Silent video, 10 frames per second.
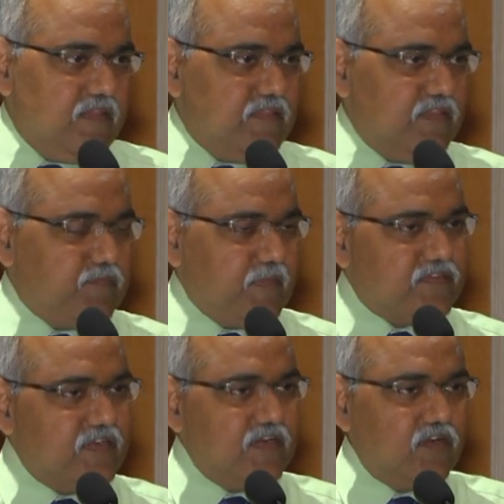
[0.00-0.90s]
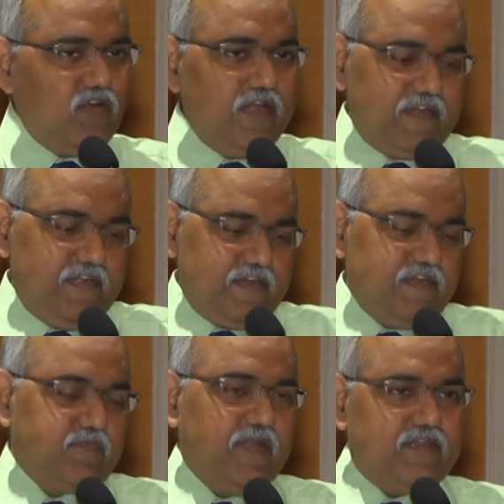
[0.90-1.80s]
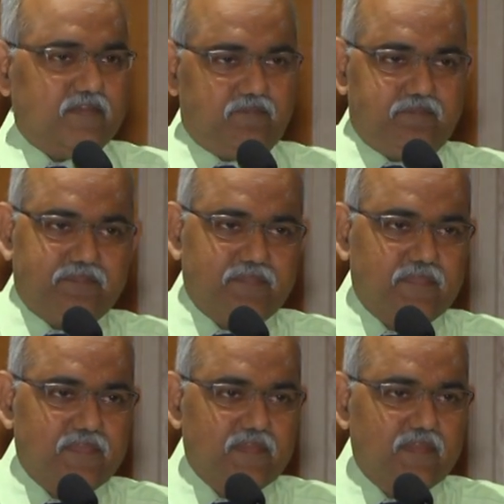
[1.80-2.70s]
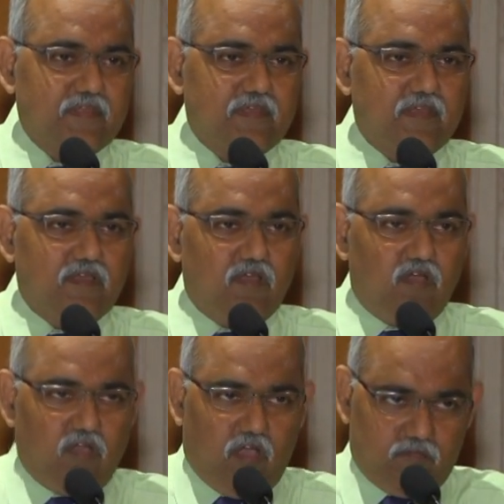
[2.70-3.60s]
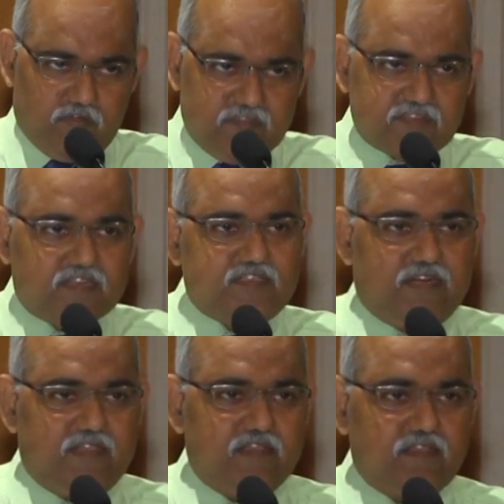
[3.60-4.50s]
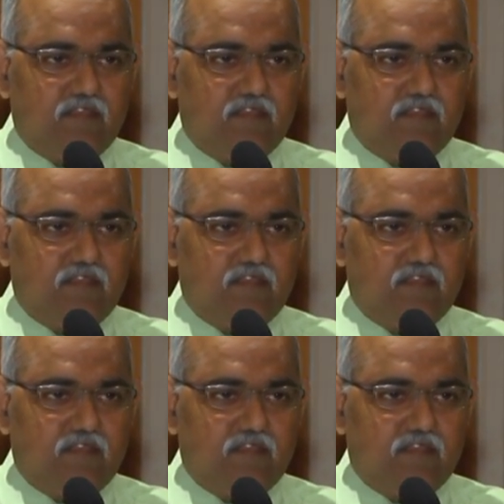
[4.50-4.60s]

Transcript: the special regulatory treatment of restructuring